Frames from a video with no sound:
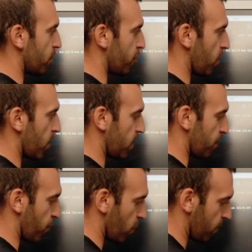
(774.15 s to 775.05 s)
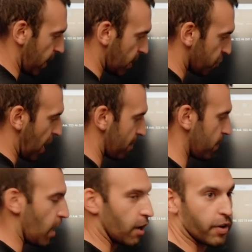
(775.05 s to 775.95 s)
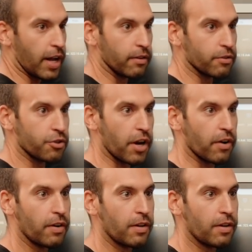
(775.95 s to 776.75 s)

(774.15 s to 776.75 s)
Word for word: The drug wasn't approved, and it dropped $100 a share.